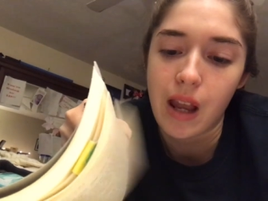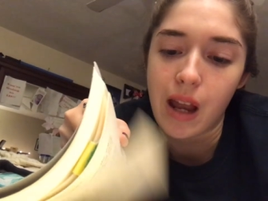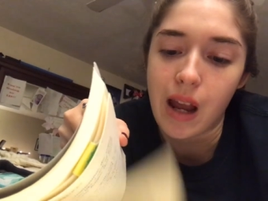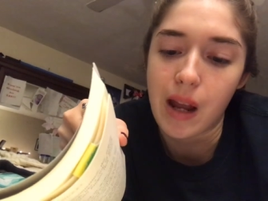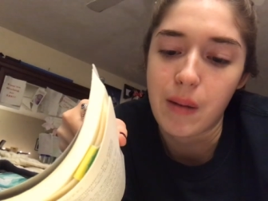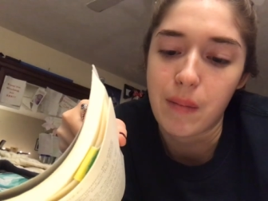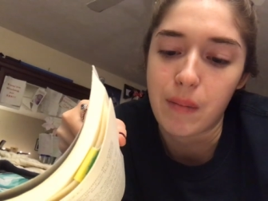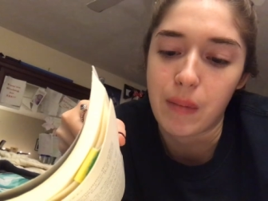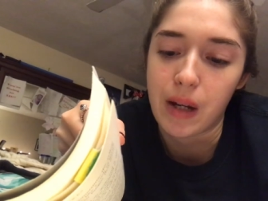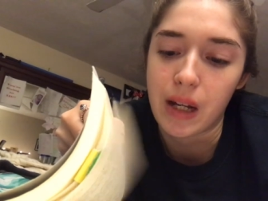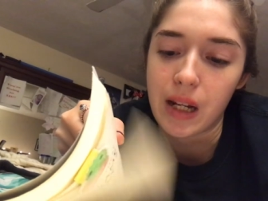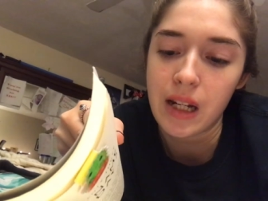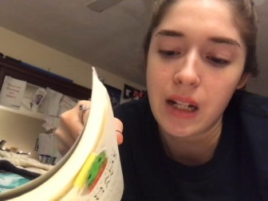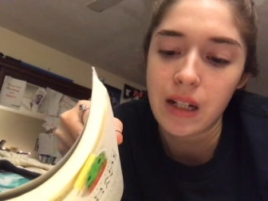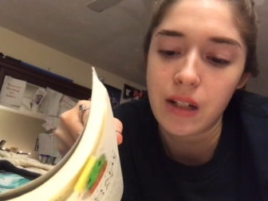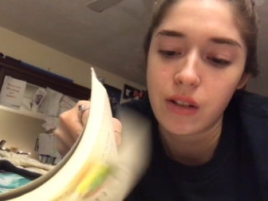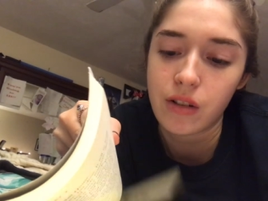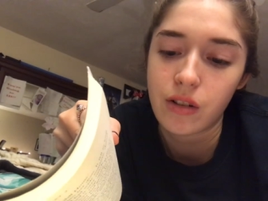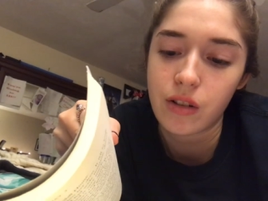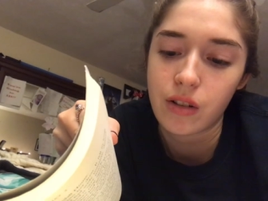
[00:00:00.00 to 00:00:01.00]
I
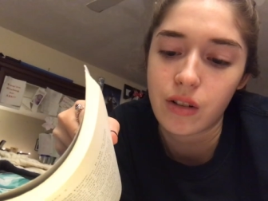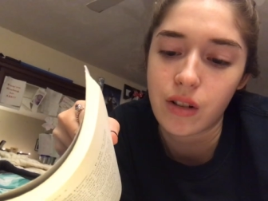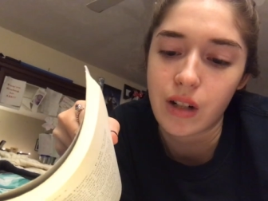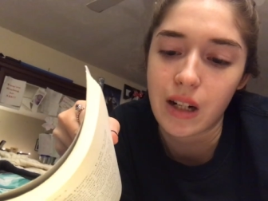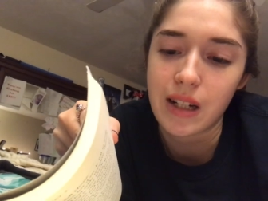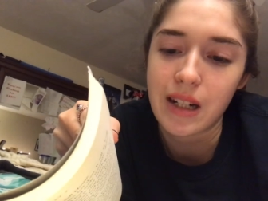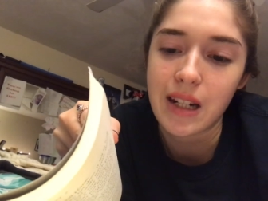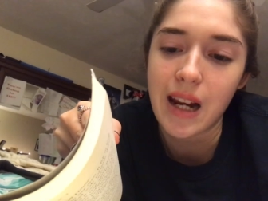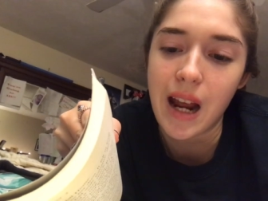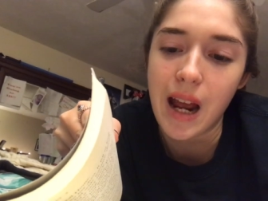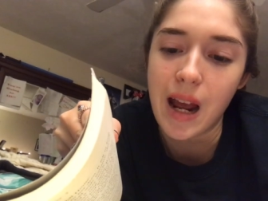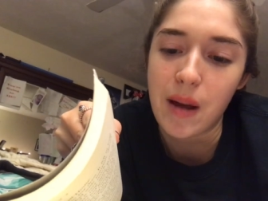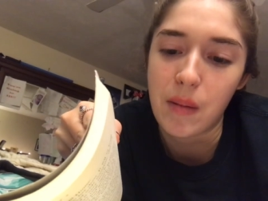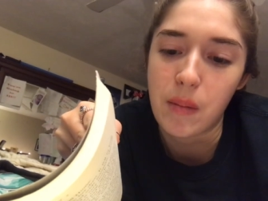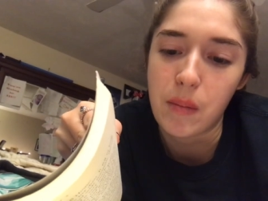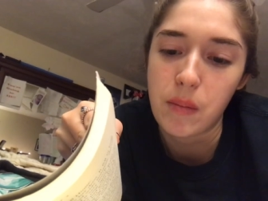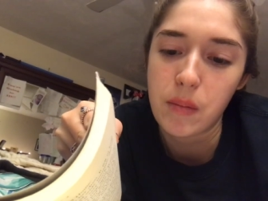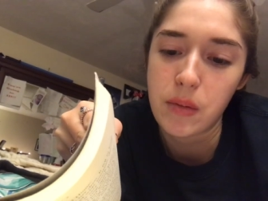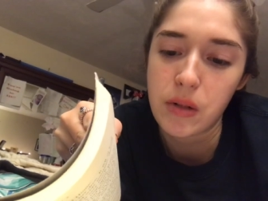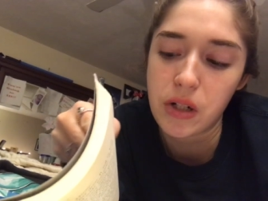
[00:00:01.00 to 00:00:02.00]
might
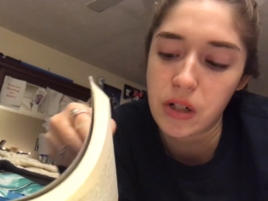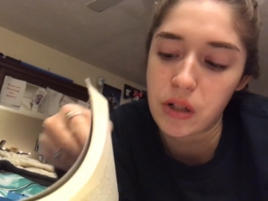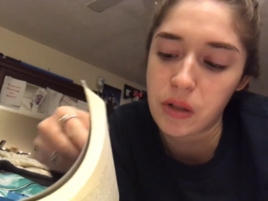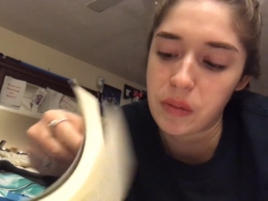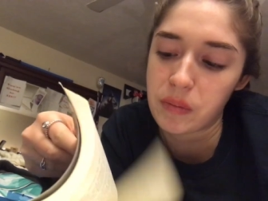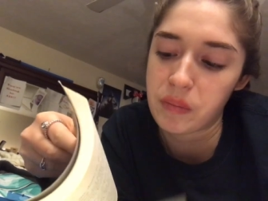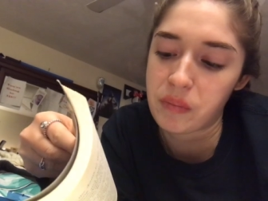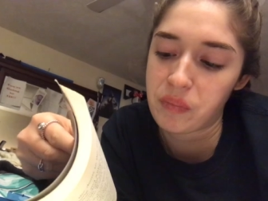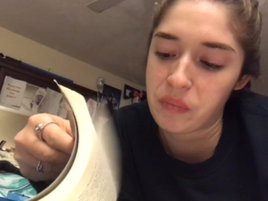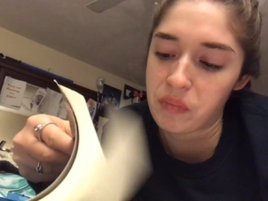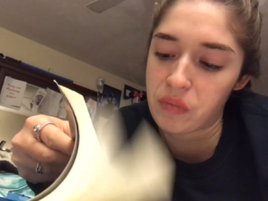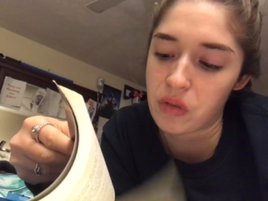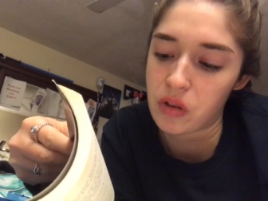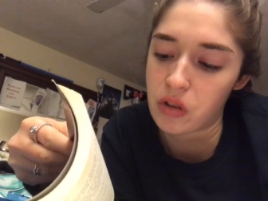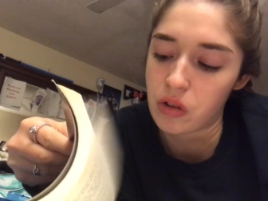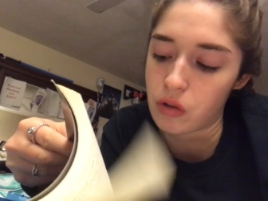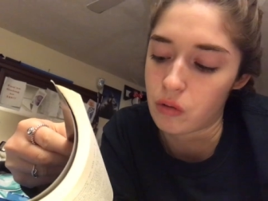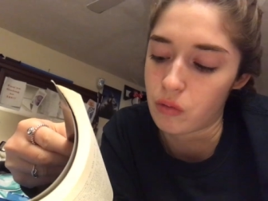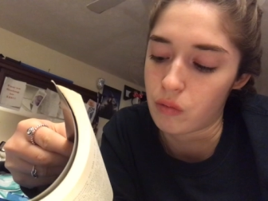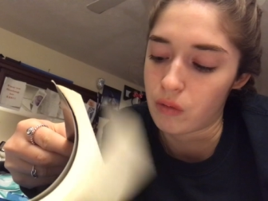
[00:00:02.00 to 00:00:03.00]
attempt
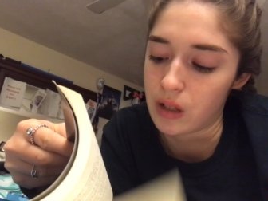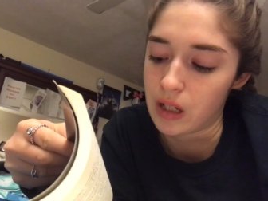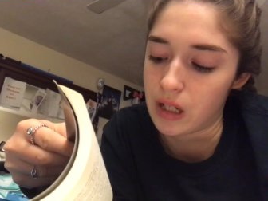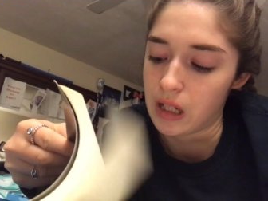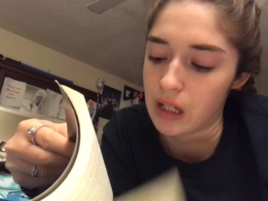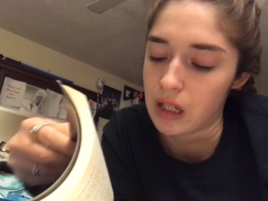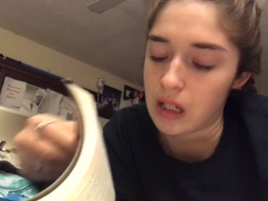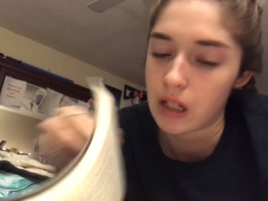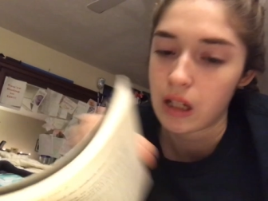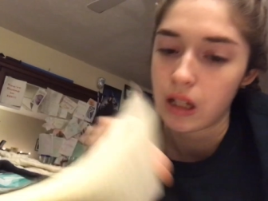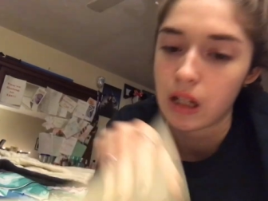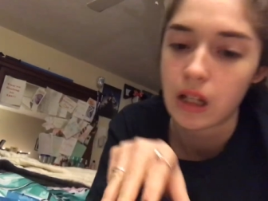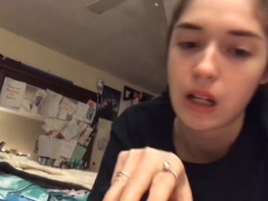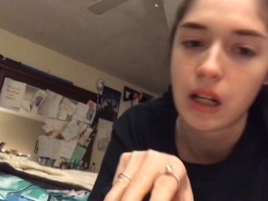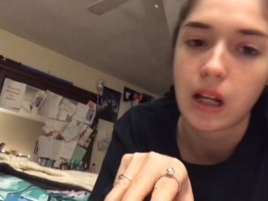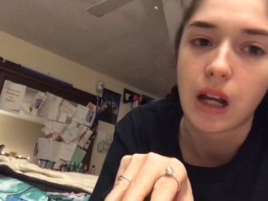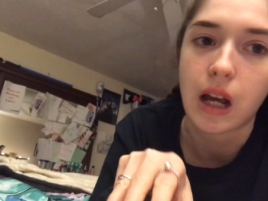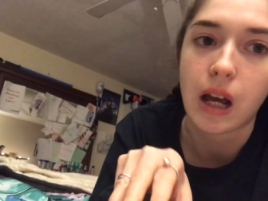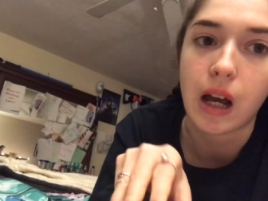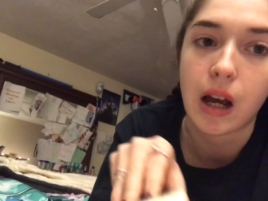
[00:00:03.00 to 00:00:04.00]
to read
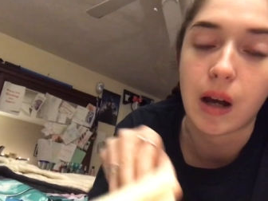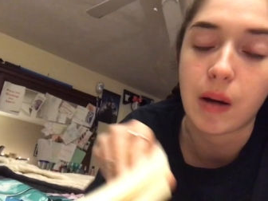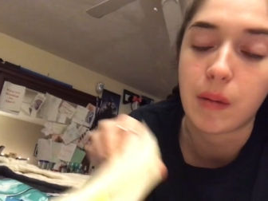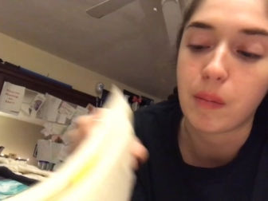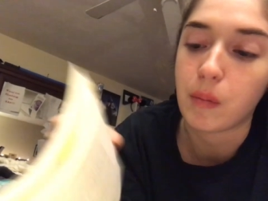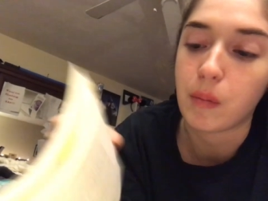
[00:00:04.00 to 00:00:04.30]
um,